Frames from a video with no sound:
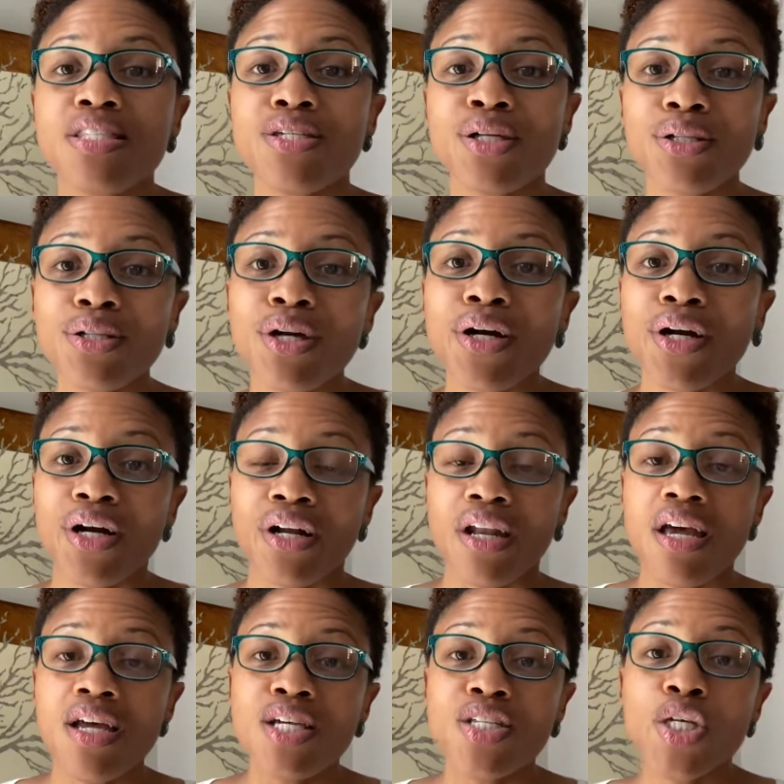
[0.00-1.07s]
to learn,
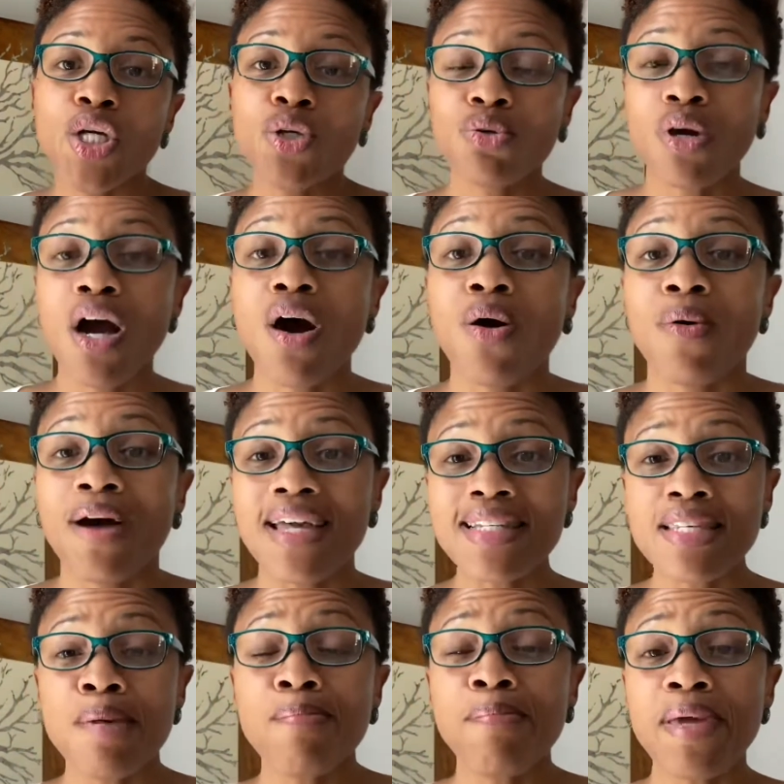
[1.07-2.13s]
to grow, and
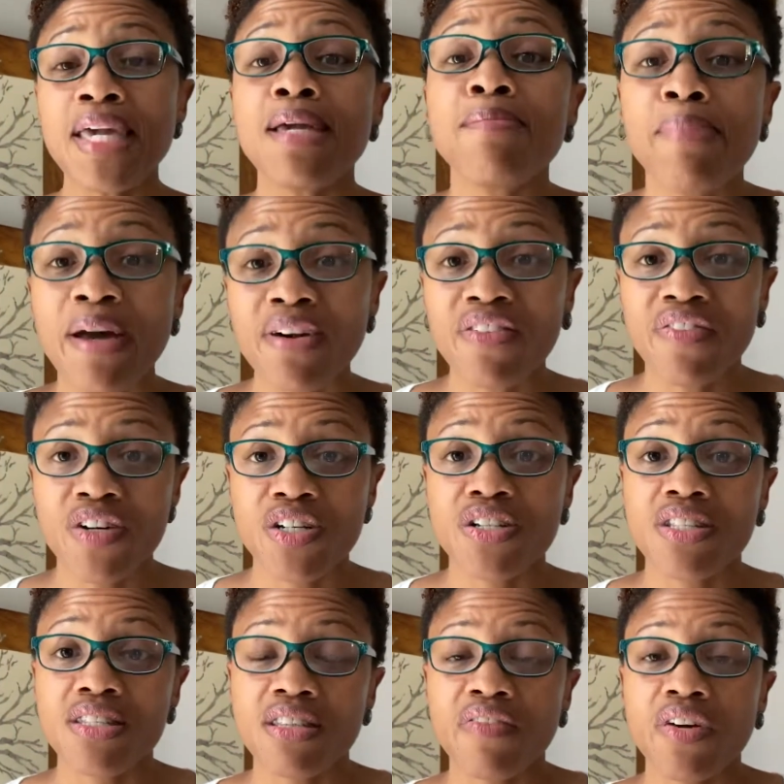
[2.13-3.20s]
to be better
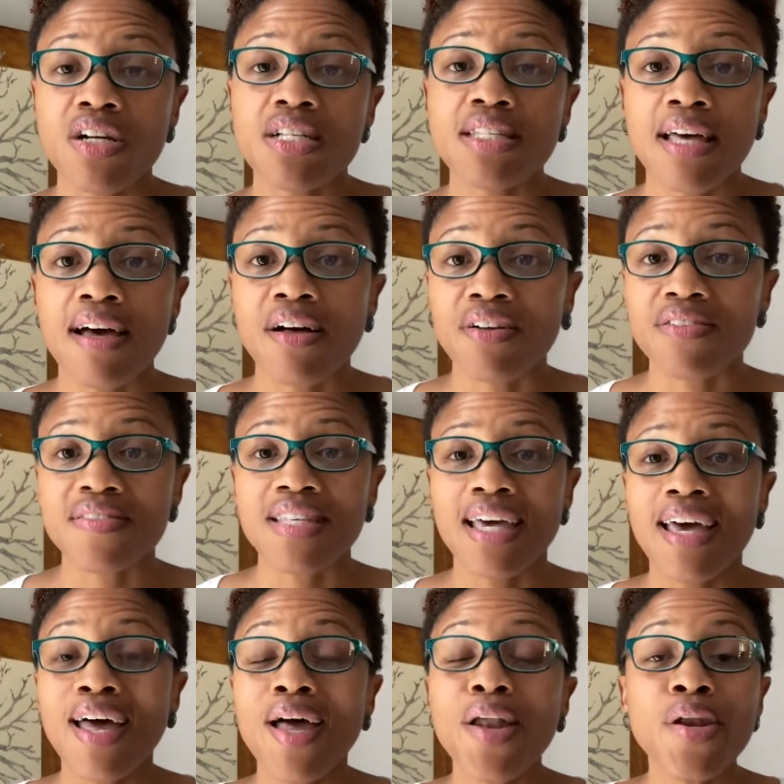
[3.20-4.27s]
versions of ourselves.
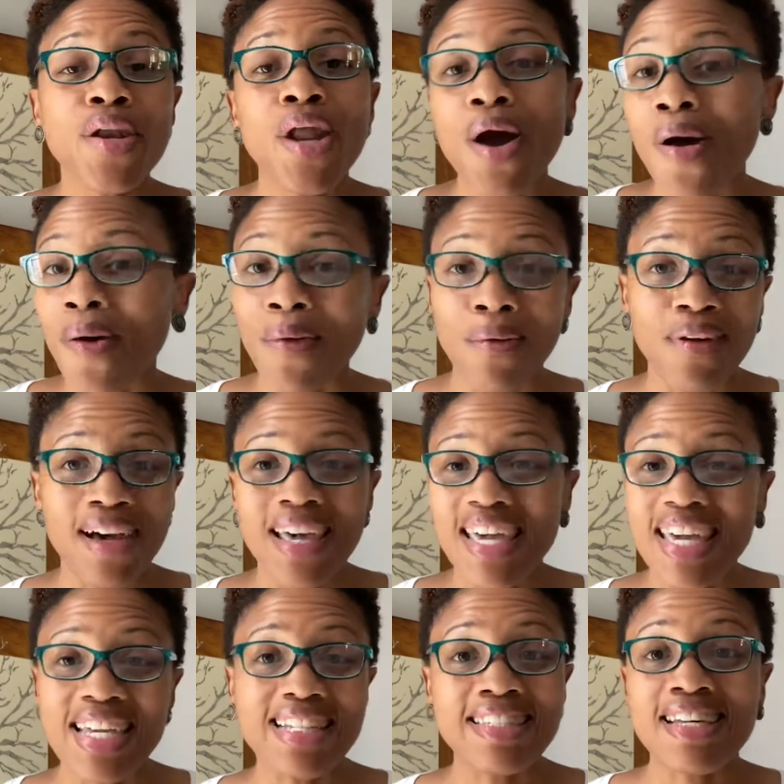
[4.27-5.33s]
No,
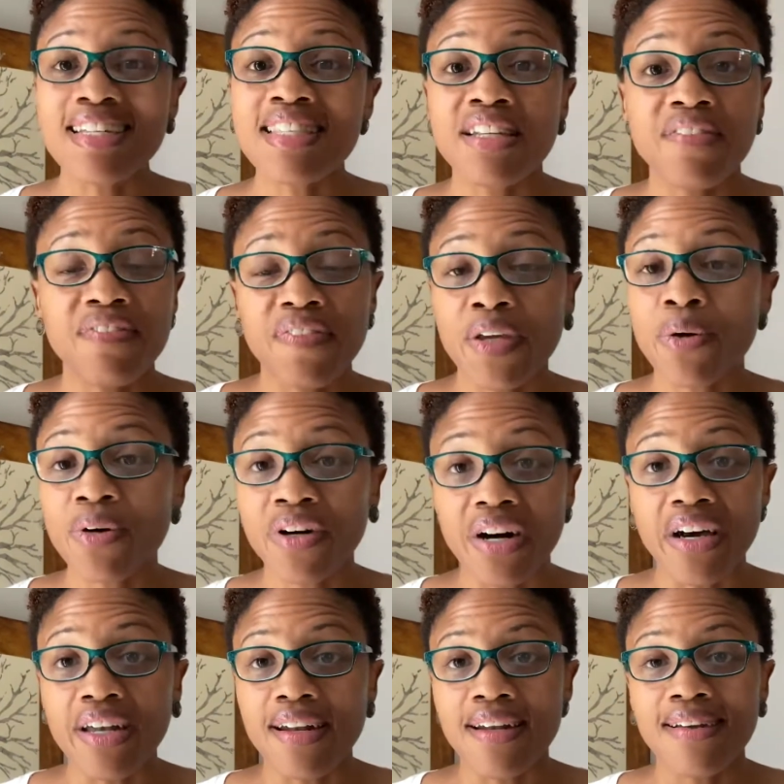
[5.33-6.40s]
it doesn't feel
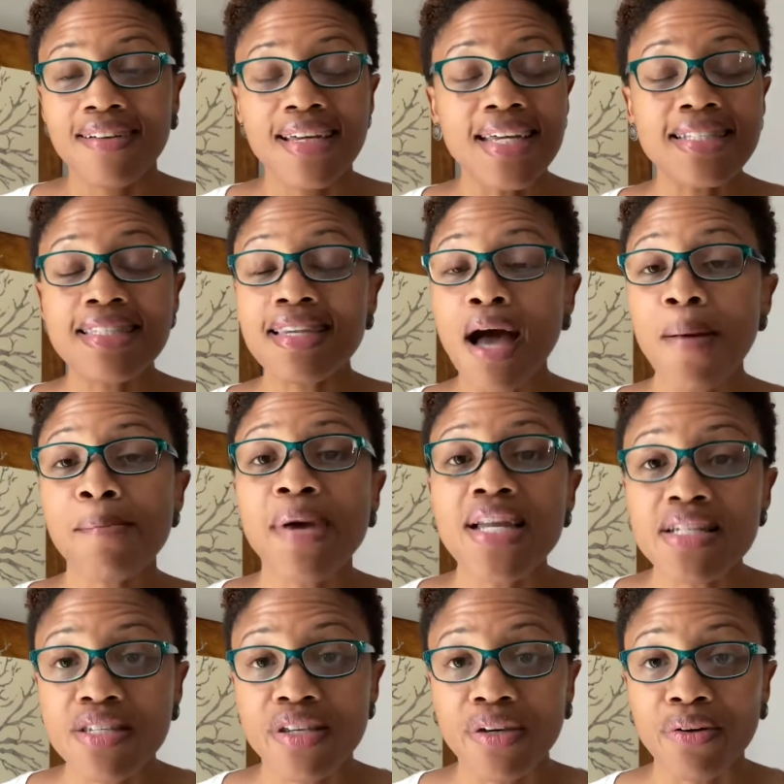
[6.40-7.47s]
good. It's not meant
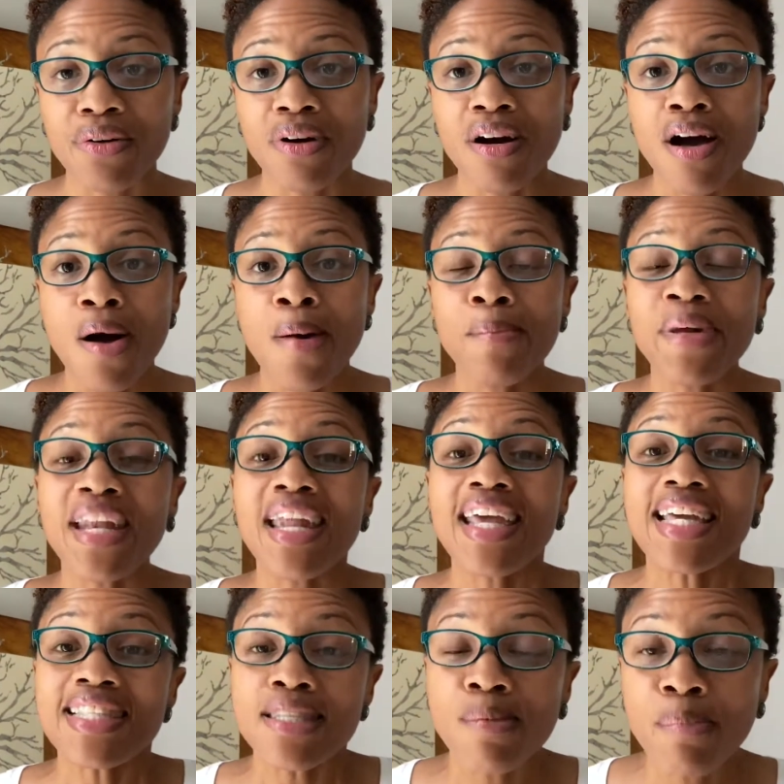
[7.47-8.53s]
to, but
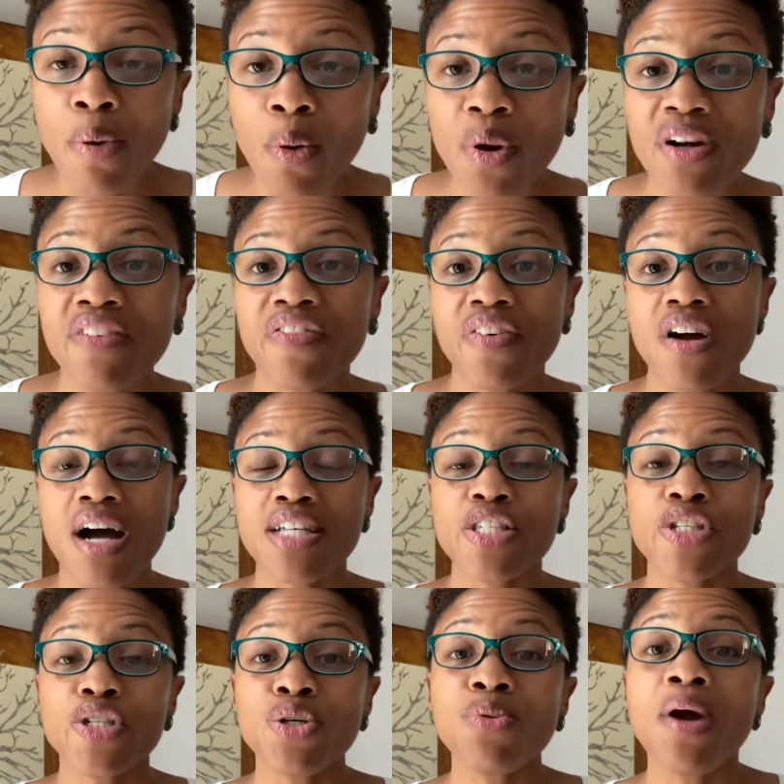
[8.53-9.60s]
it's important for us
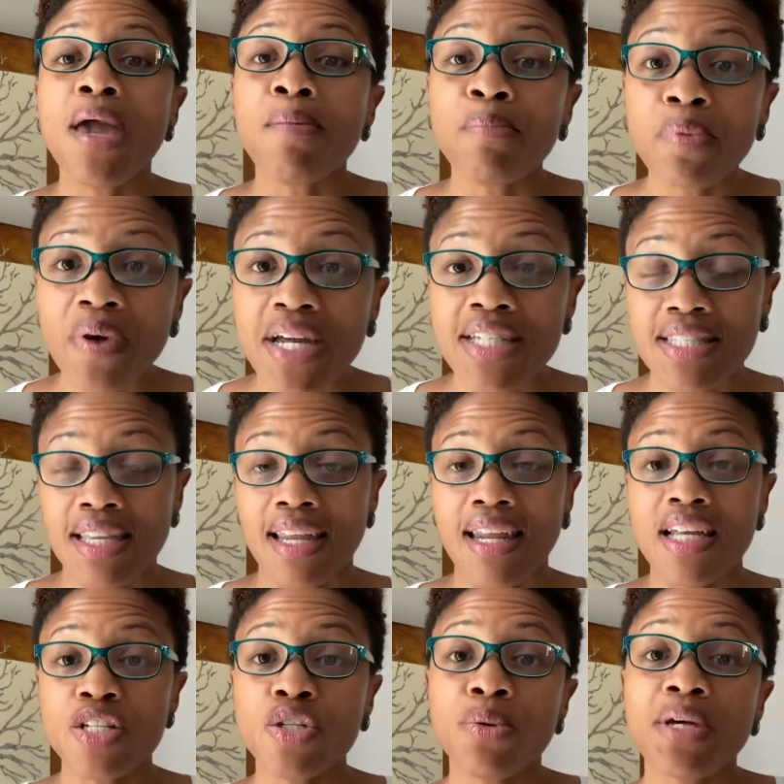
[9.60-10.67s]
to embrace it
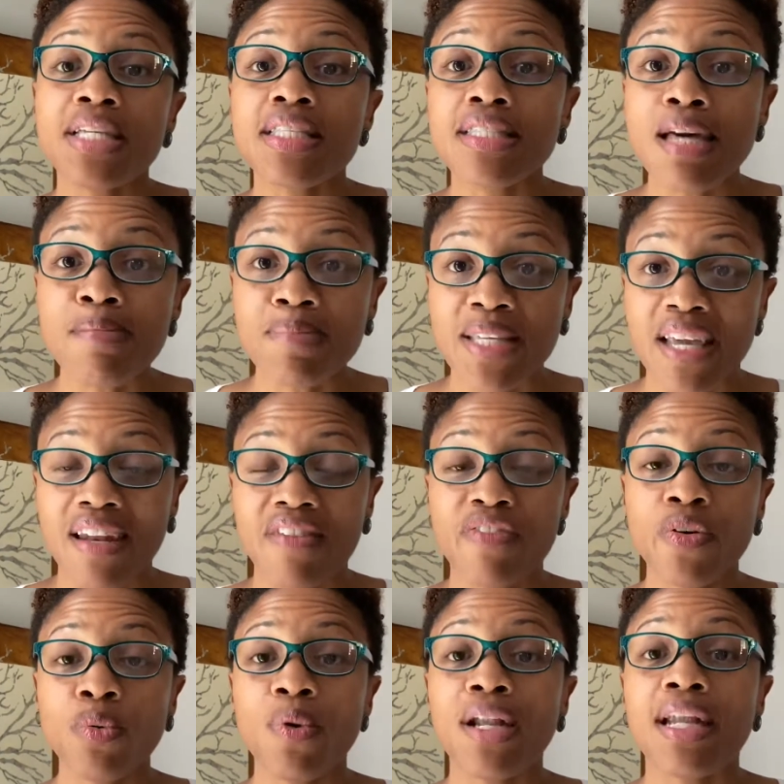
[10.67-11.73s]
and to accept it for
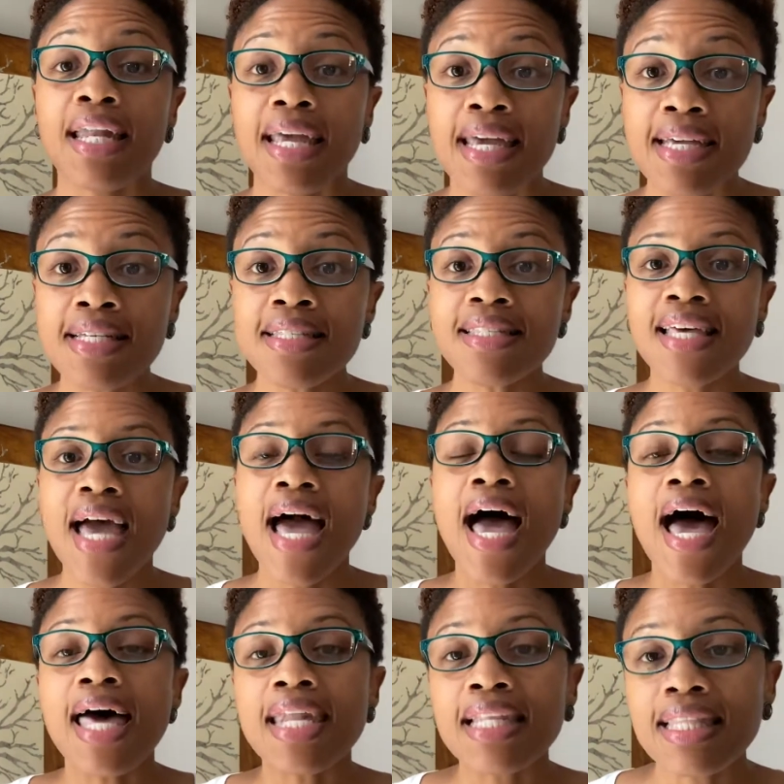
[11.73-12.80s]
what it is
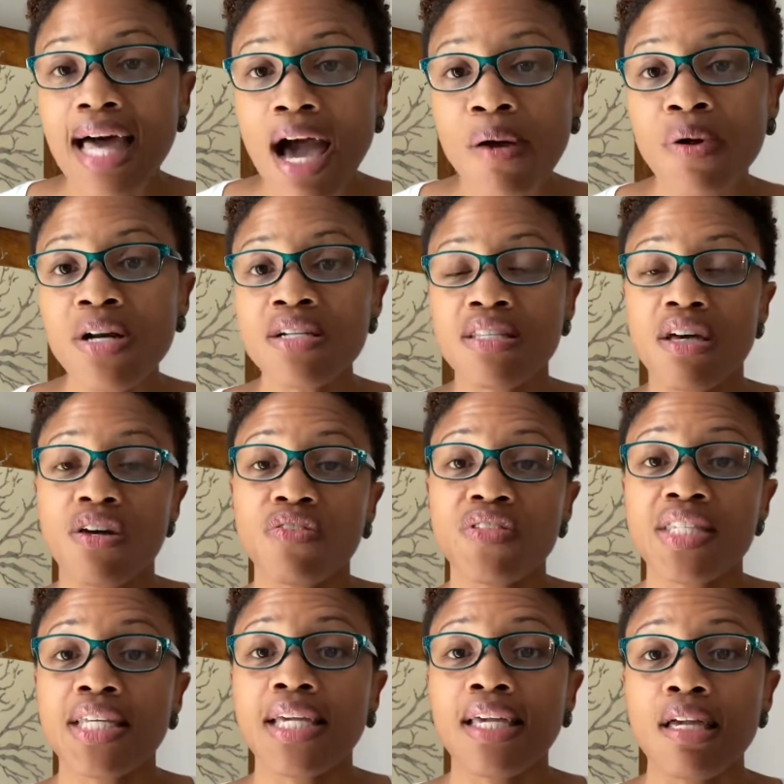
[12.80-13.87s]
and allow ourselves
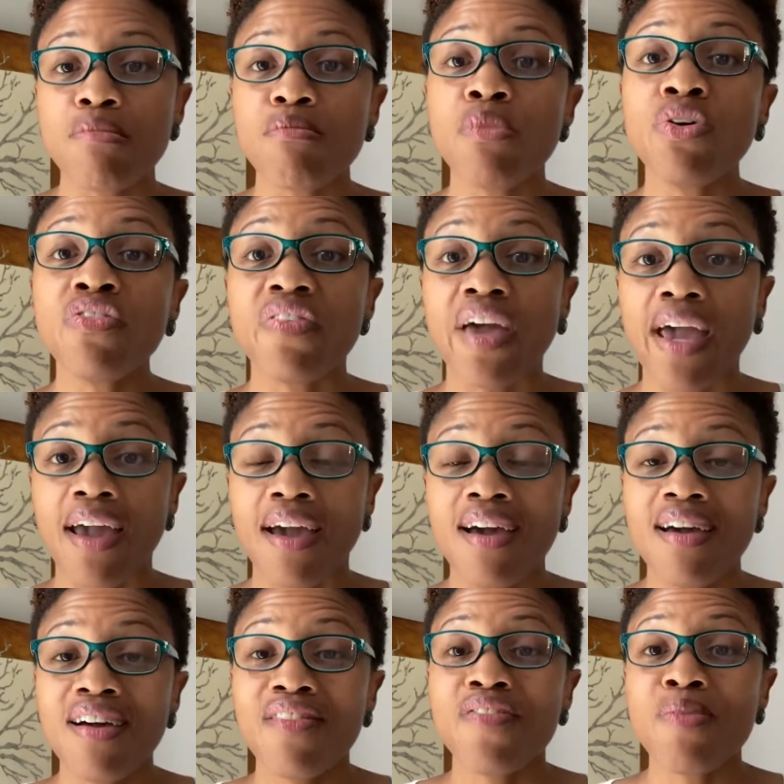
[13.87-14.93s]
to keep moving
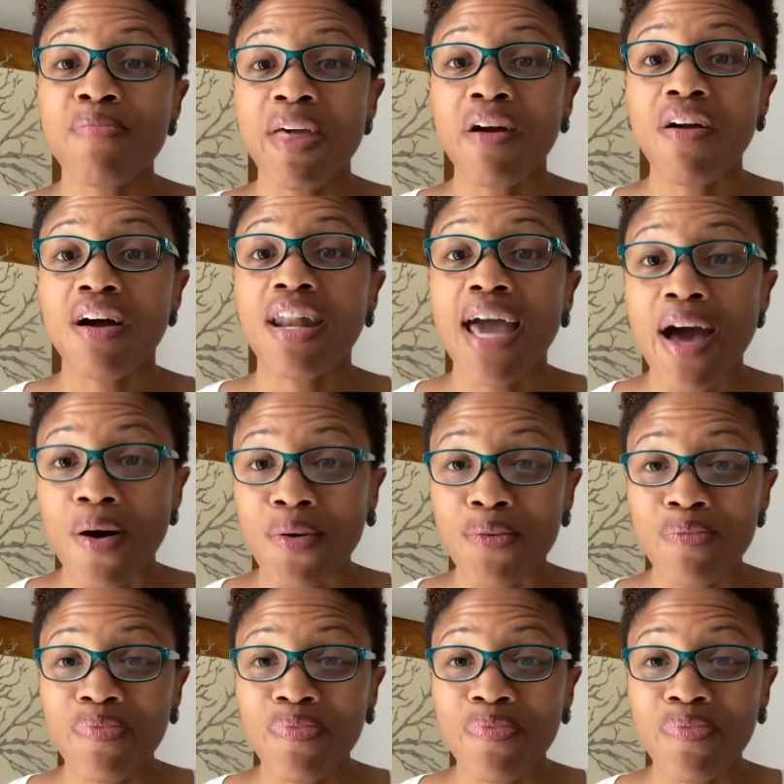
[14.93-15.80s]
from there on out.